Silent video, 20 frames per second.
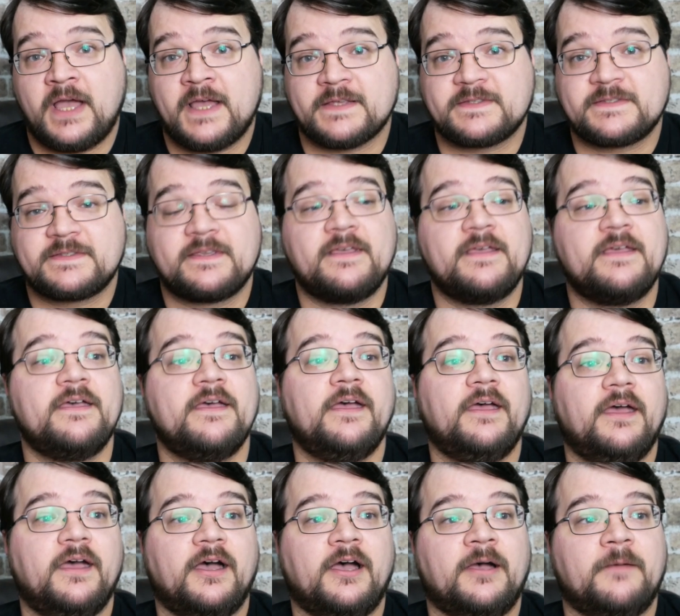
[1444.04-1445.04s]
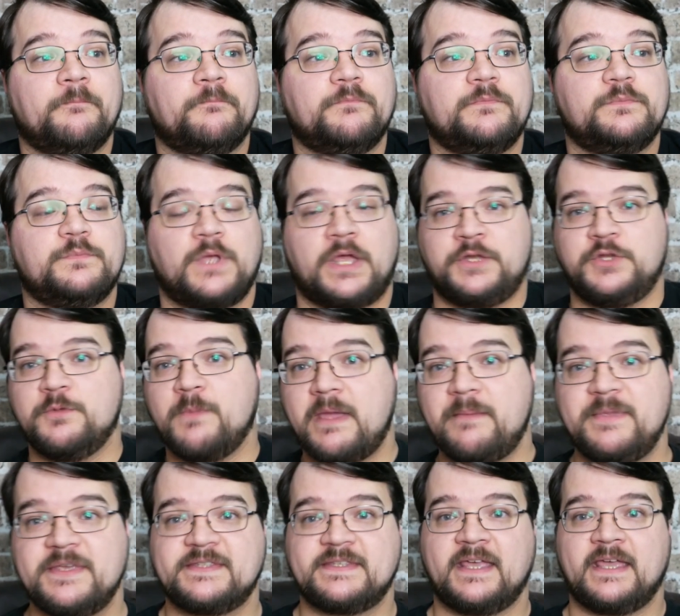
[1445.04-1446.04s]
us. And you may
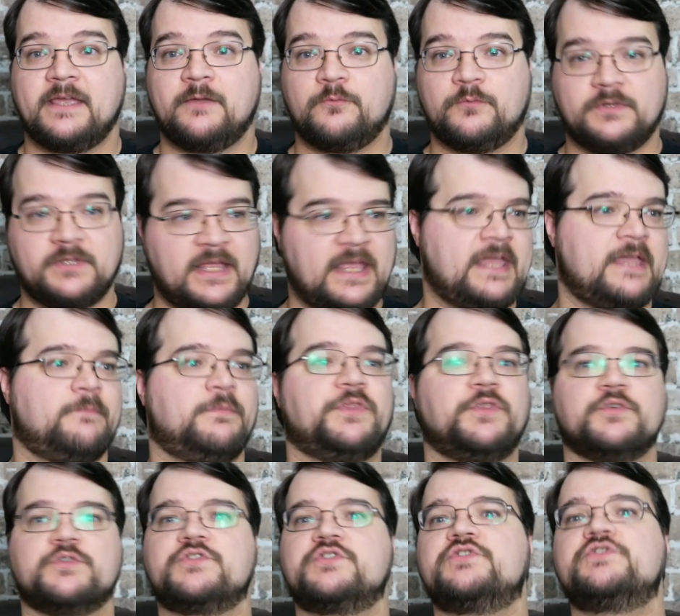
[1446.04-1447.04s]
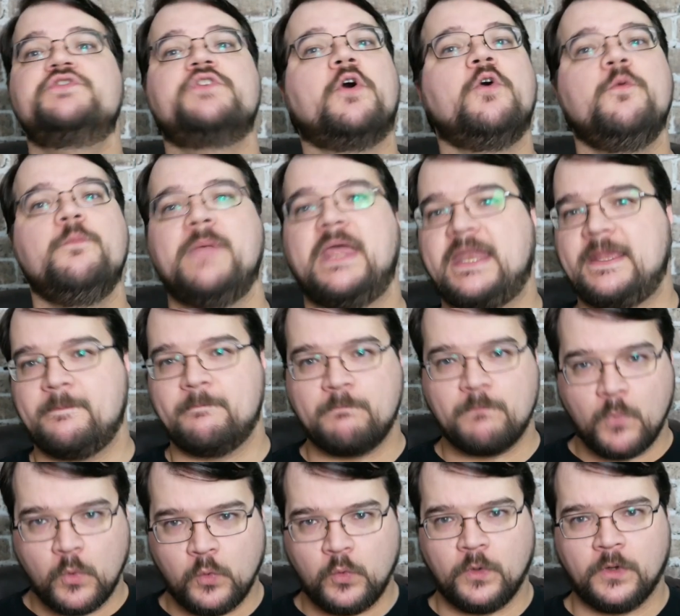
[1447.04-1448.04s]
be saying, well, hey, but there's so many
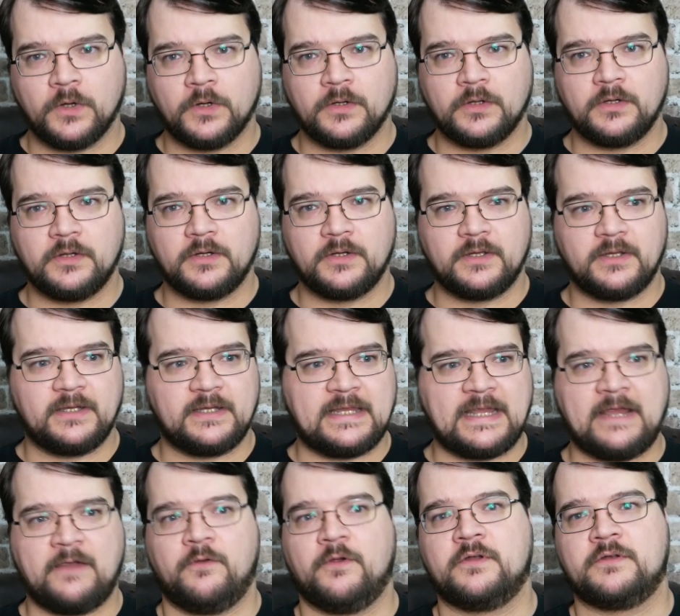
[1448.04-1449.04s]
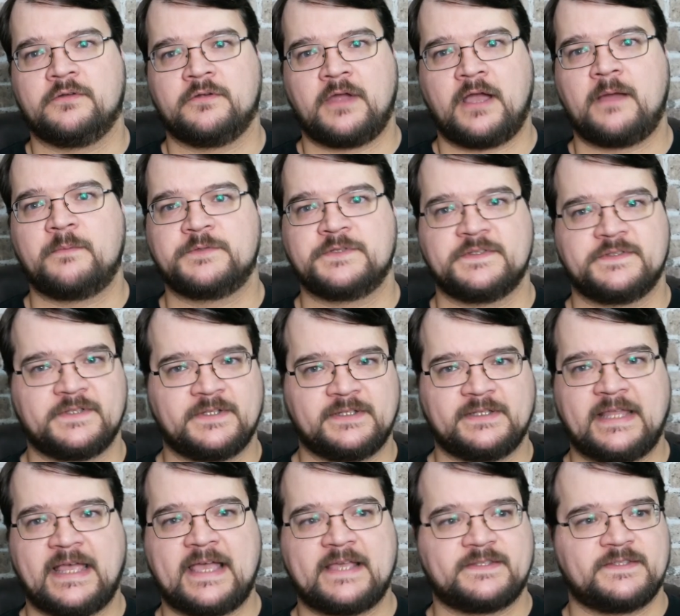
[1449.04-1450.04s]
more character options and
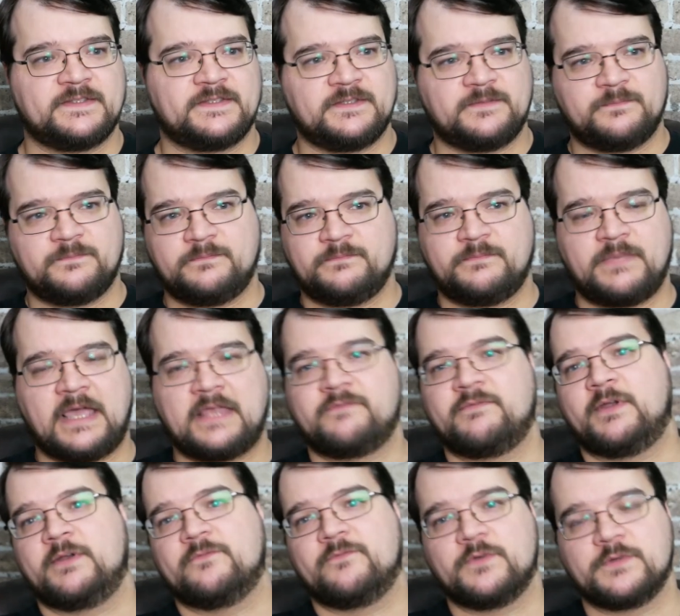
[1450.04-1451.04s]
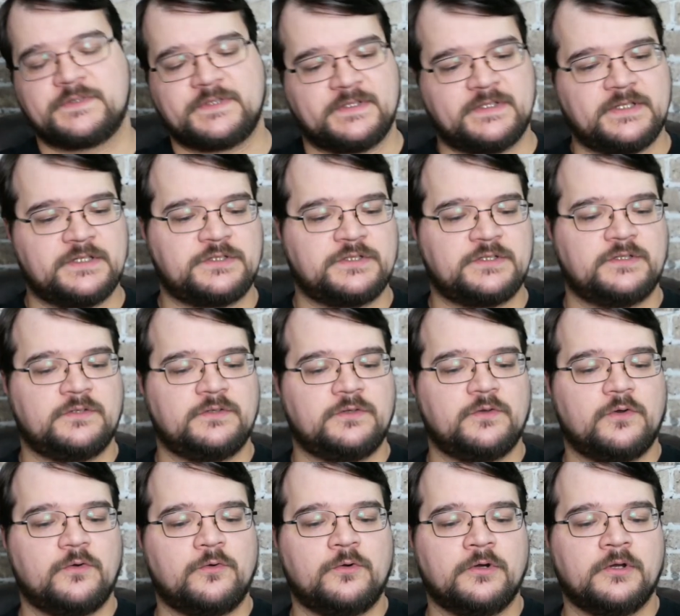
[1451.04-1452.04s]
classes in Pathfinder First
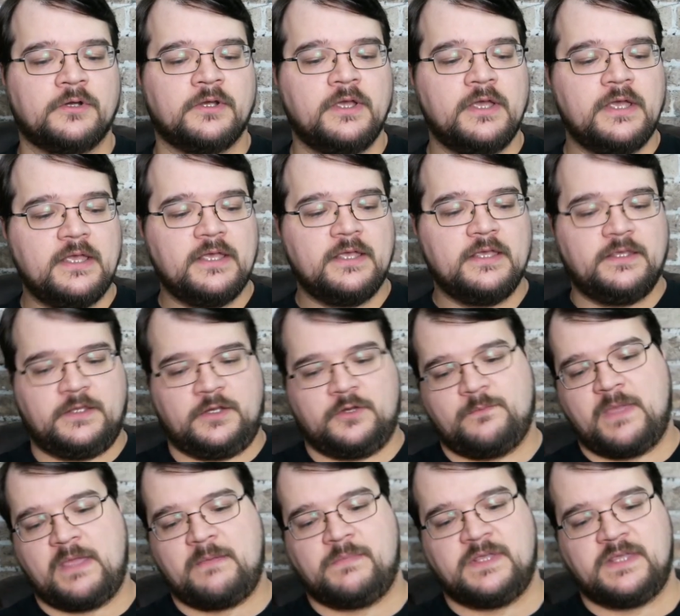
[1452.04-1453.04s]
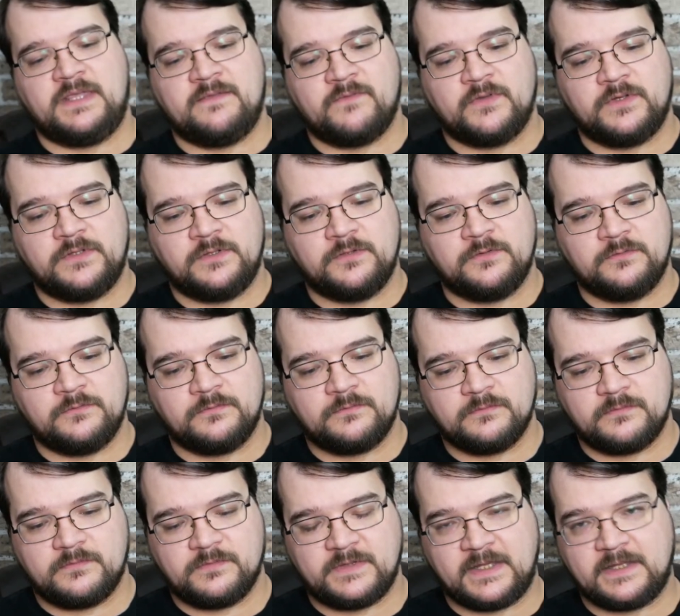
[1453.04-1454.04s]
Edition, or, you know, maybe even
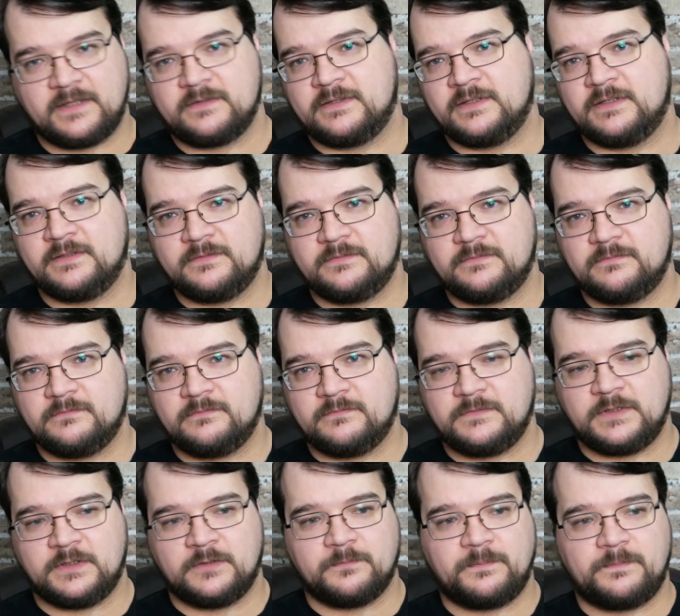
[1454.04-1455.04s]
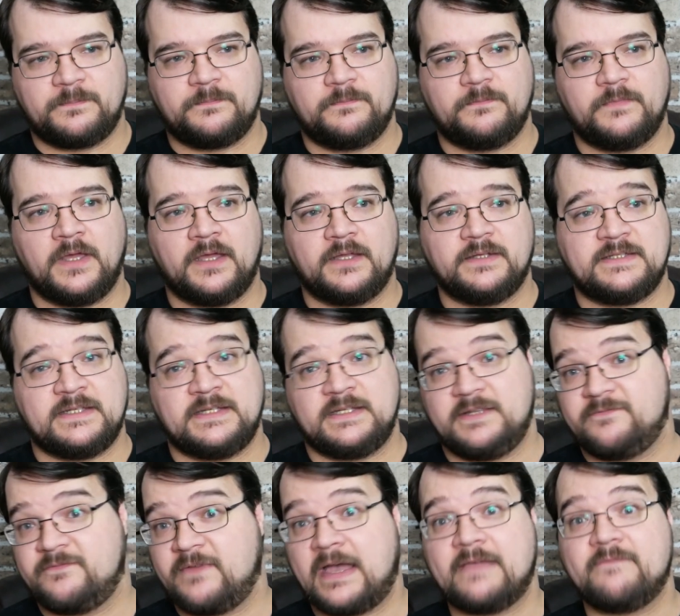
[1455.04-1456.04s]
you think that, you know,
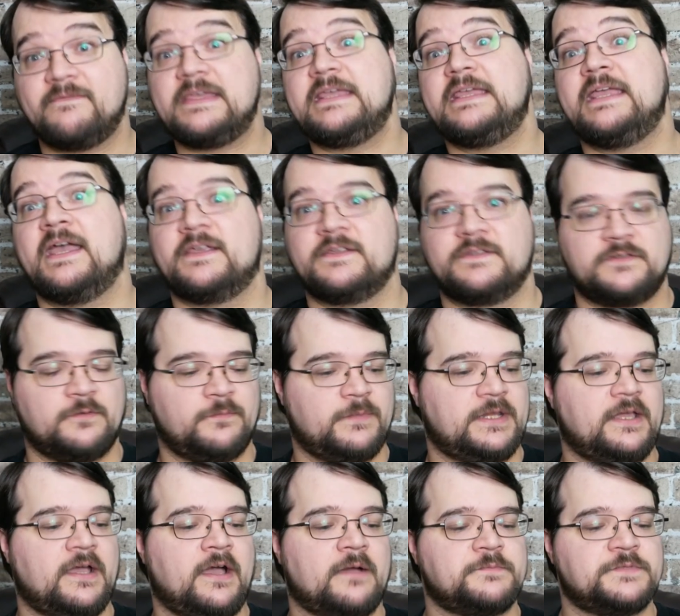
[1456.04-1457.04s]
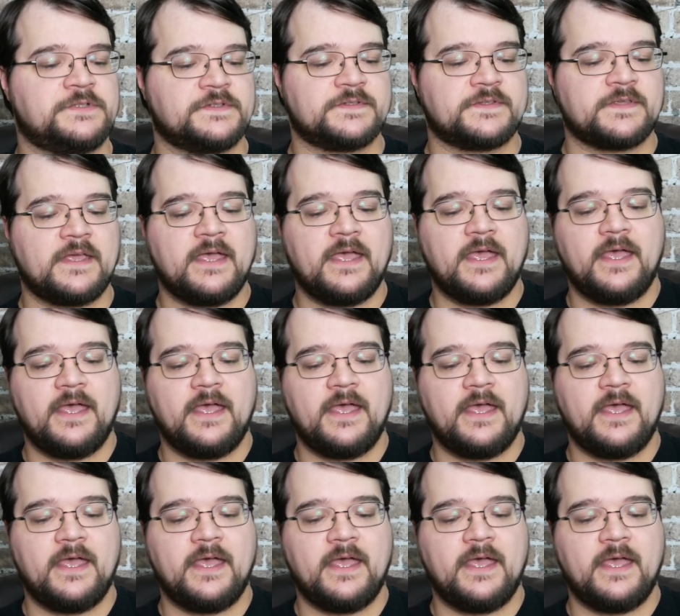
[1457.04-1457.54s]
D&D 5e has so many options,